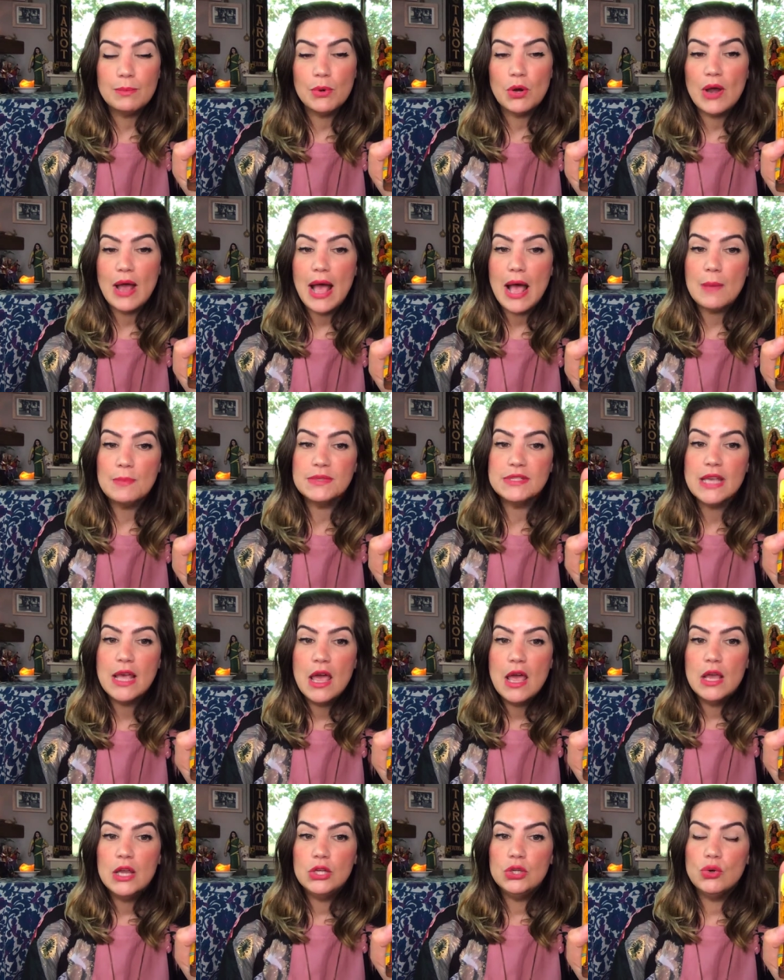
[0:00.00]
Perhaps
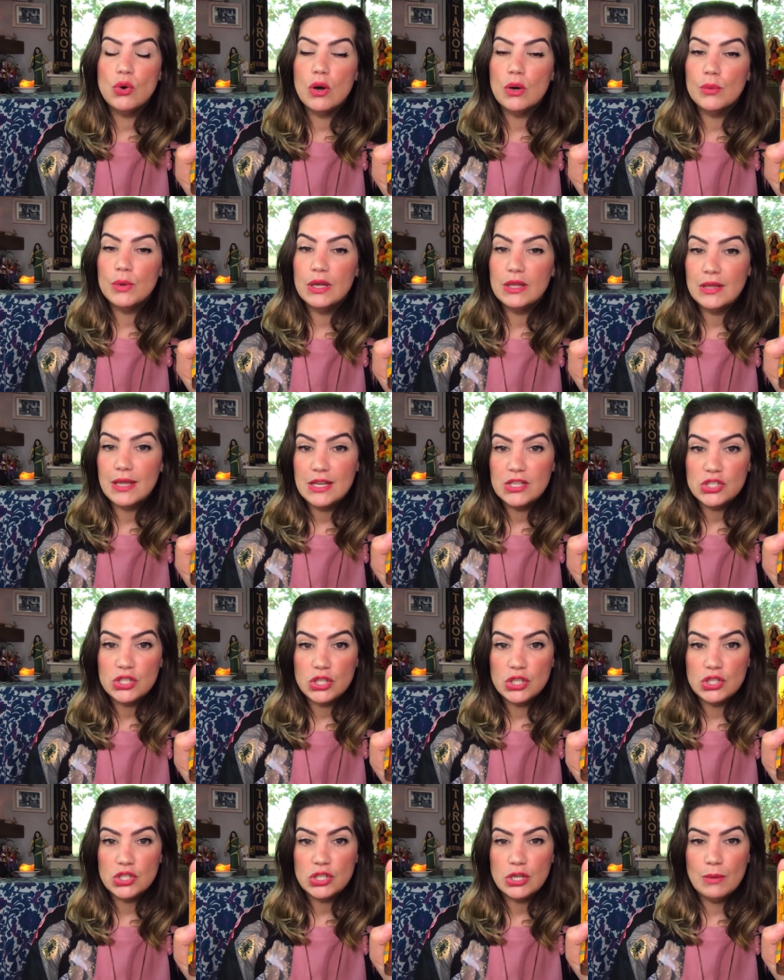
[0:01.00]
your
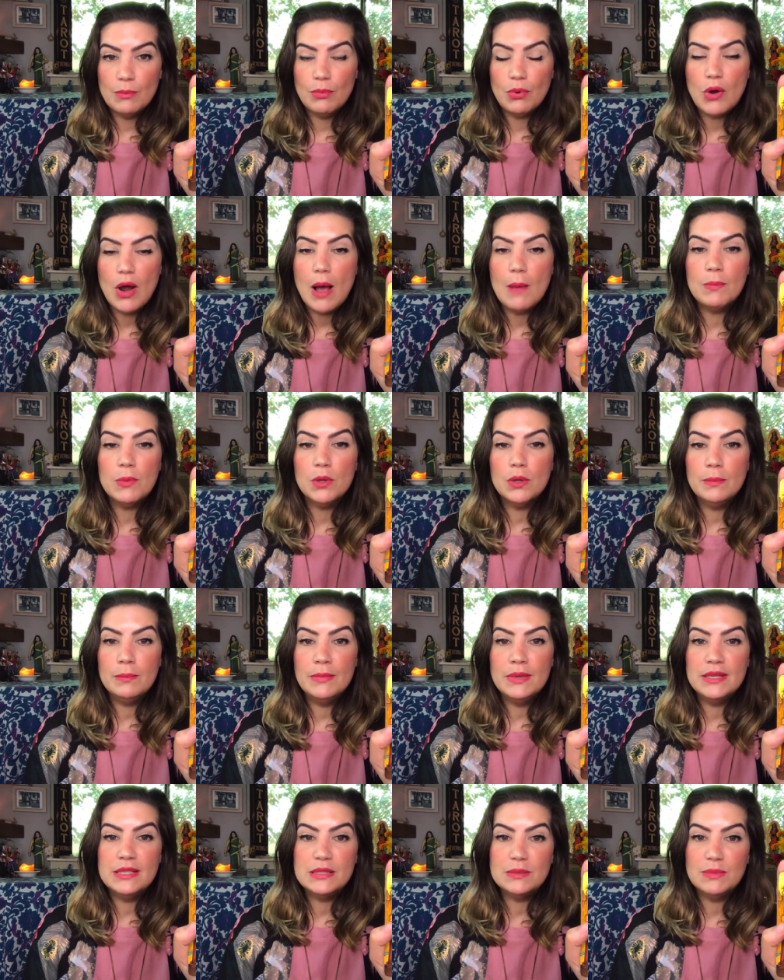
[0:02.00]
relationship problem
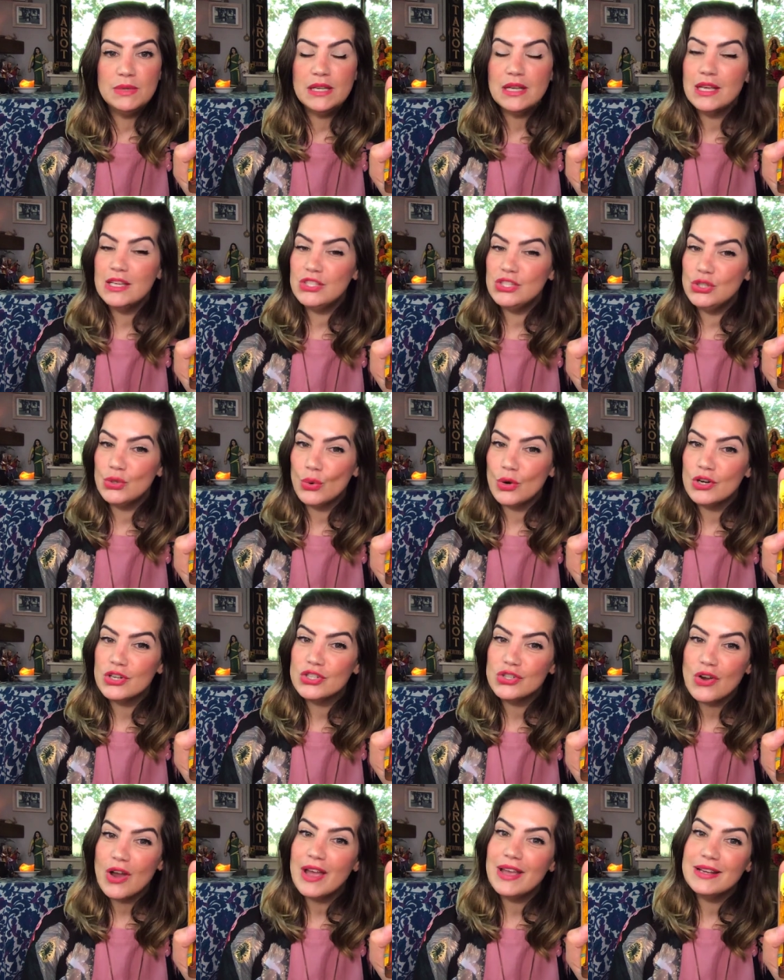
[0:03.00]
is because you're
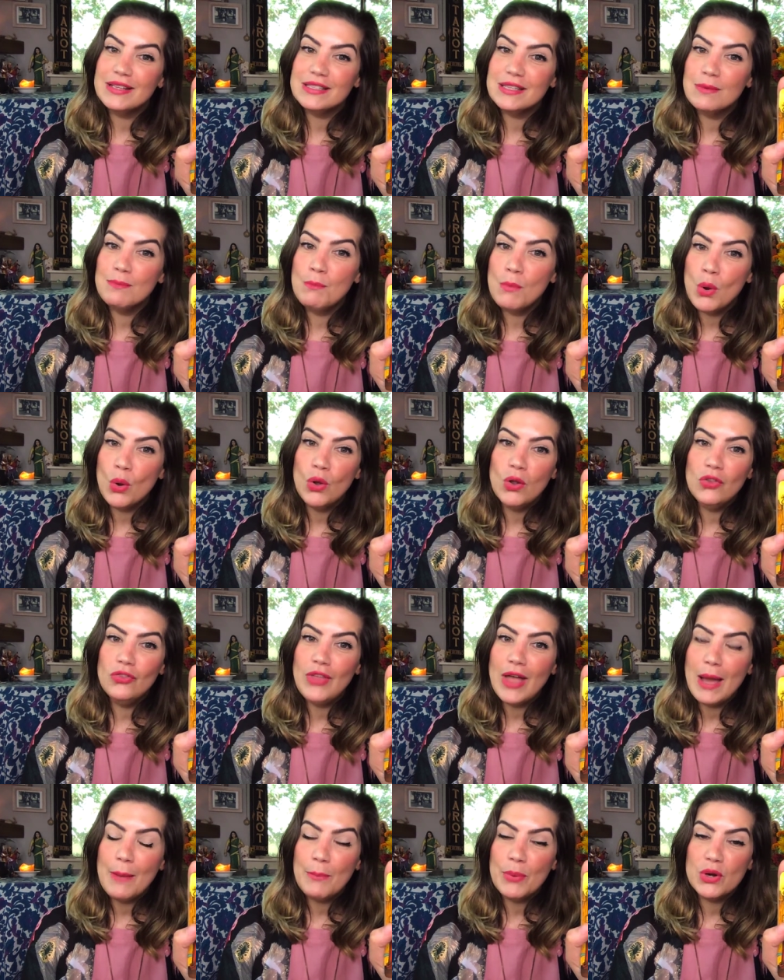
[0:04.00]
trying to mold
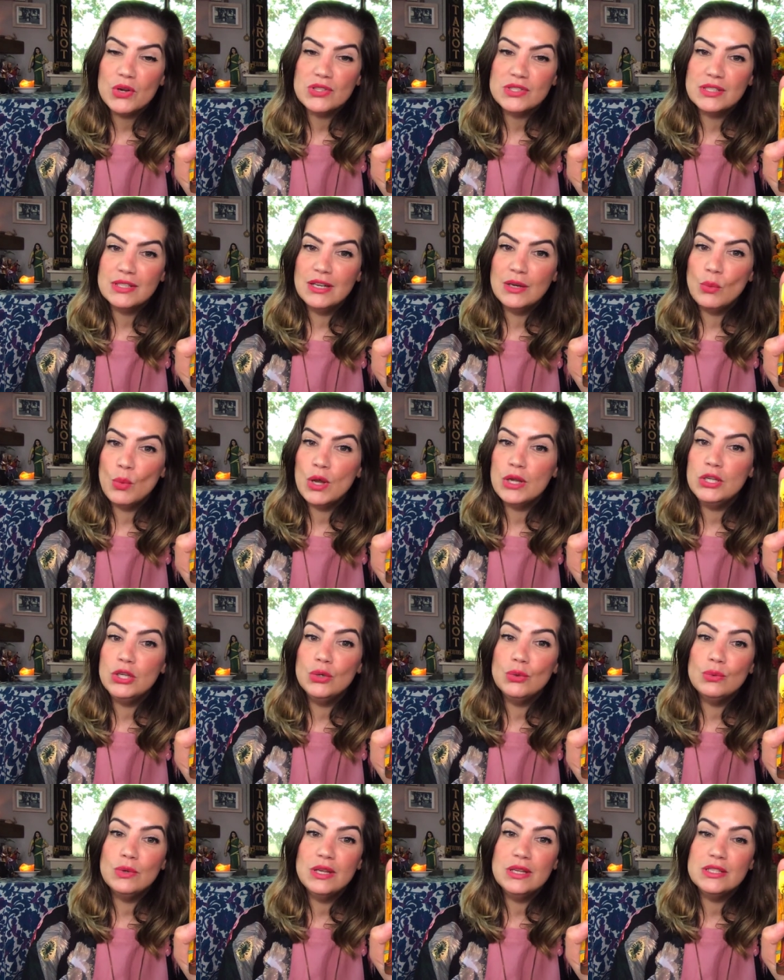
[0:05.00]
that person in what
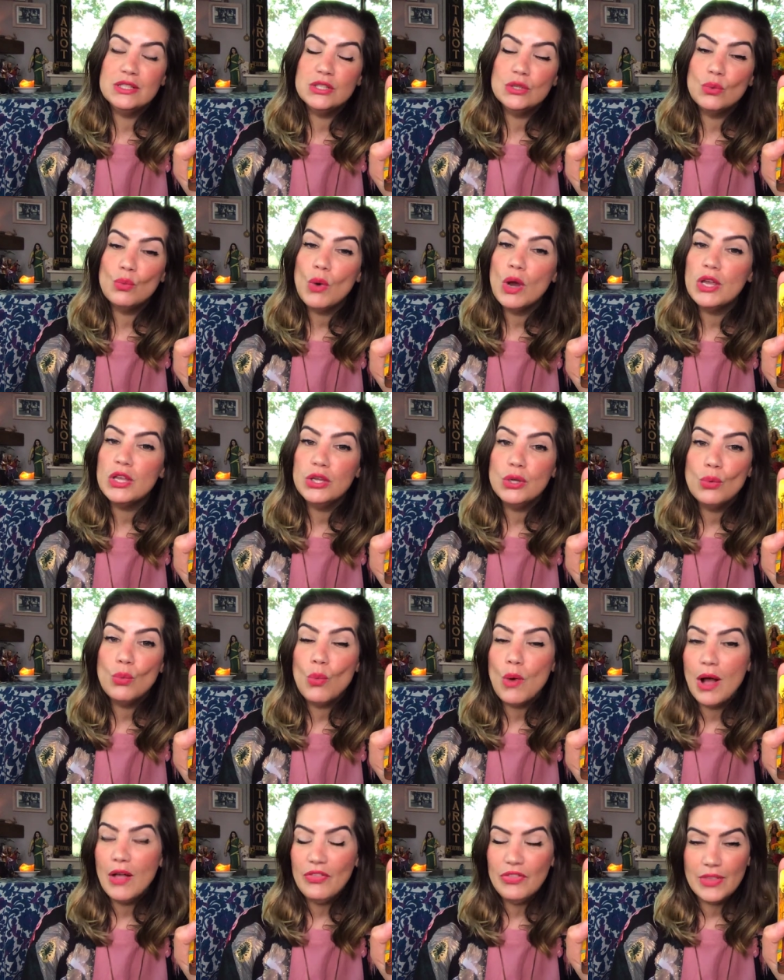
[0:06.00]
you, into what you
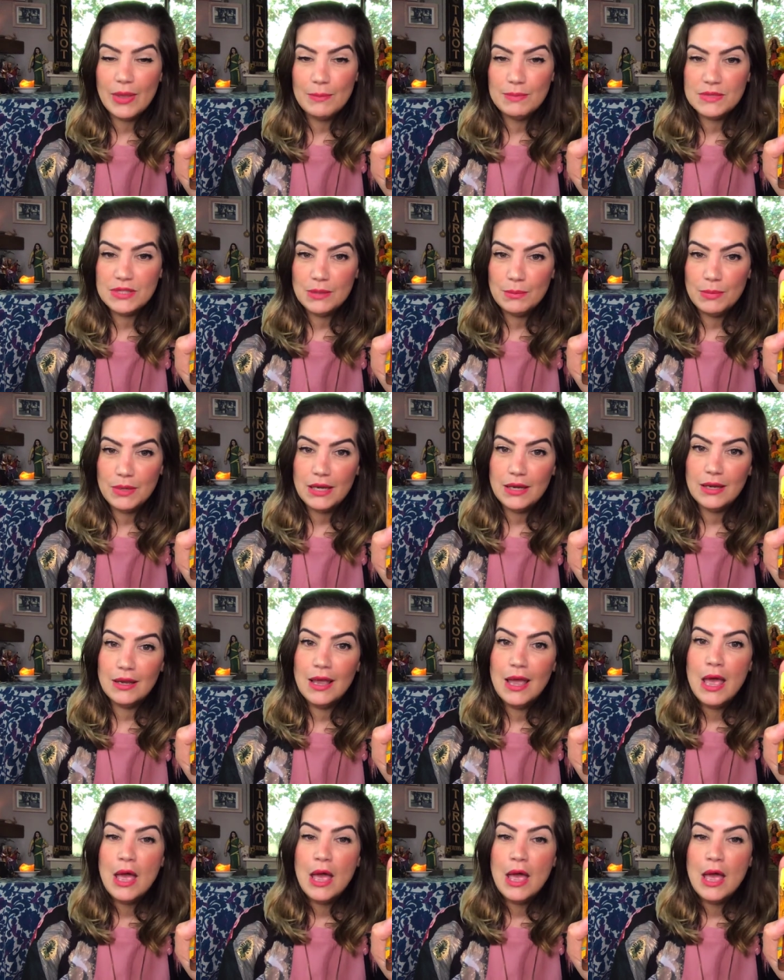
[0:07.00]
want them to be.